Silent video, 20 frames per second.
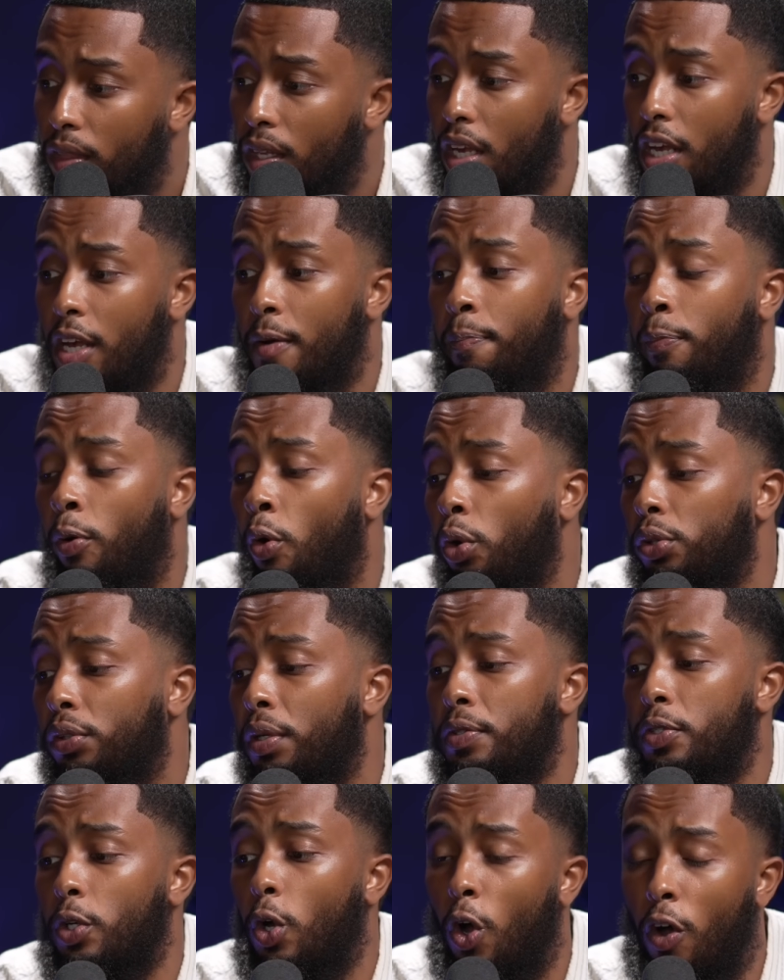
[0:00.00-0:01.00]

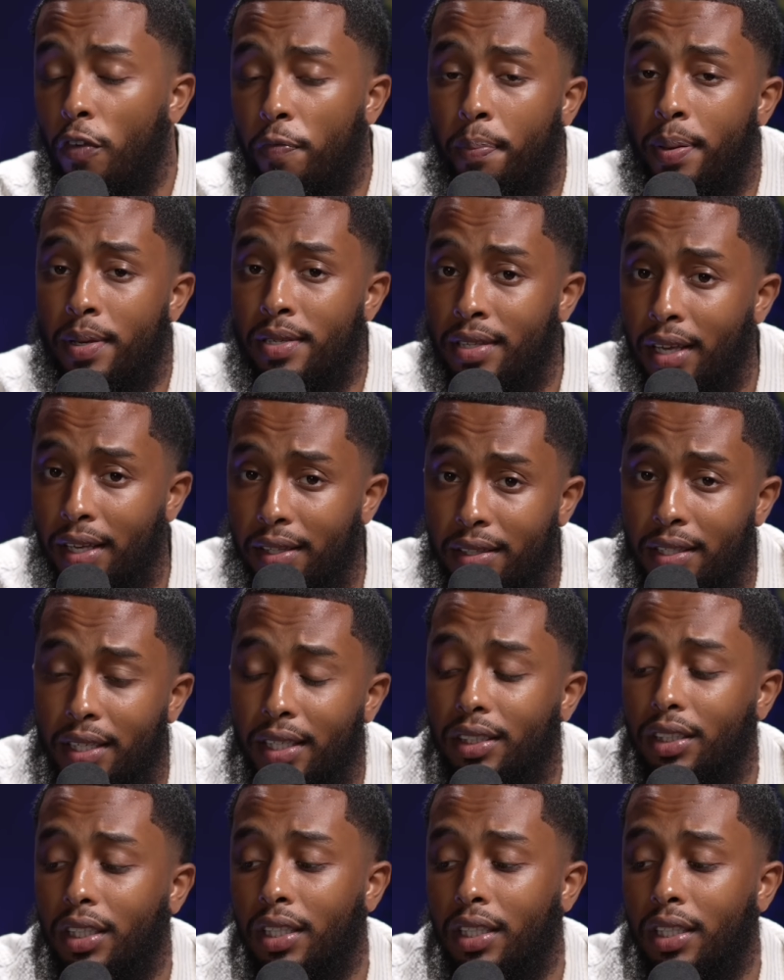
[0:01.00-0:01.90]
Importance of percentage